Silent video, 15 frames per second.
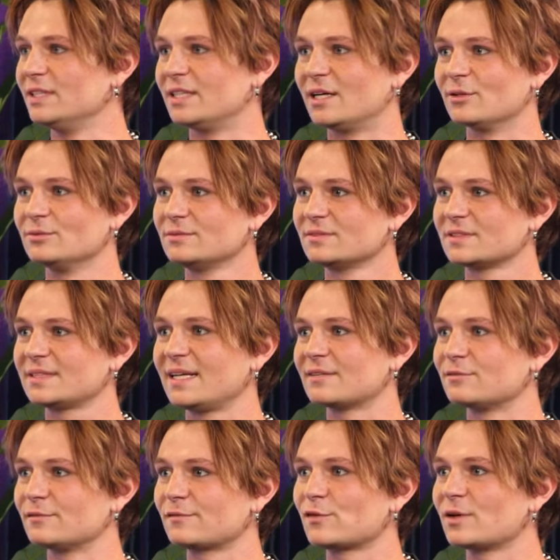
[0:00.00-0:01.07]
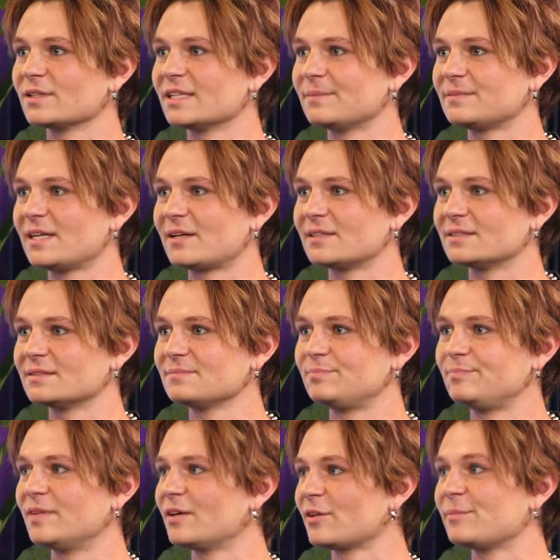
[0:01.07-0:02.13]
you know, kick front lip down
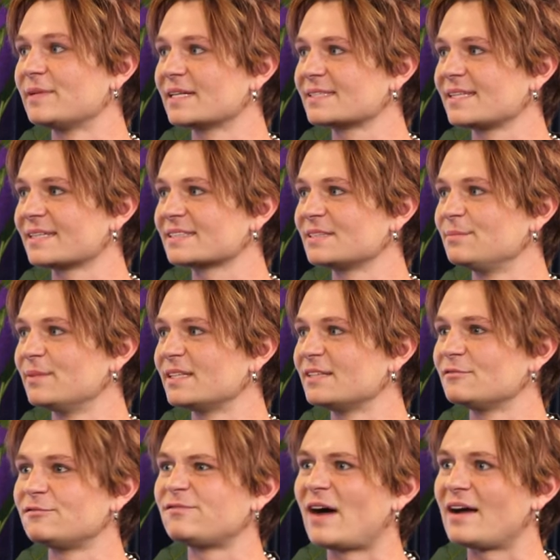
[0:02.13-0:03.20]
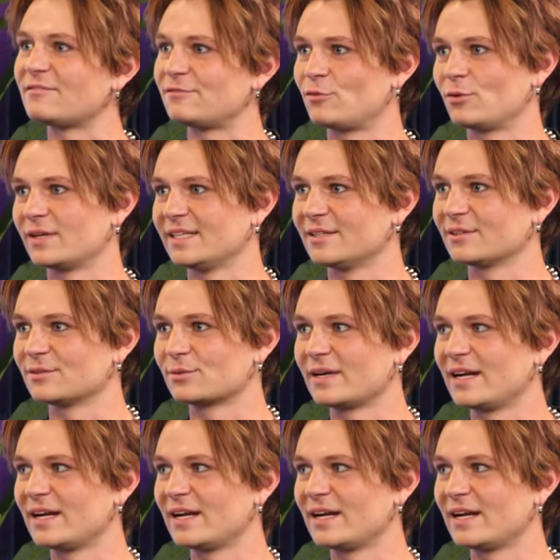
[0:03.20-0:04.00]
the big section, but then 540 on the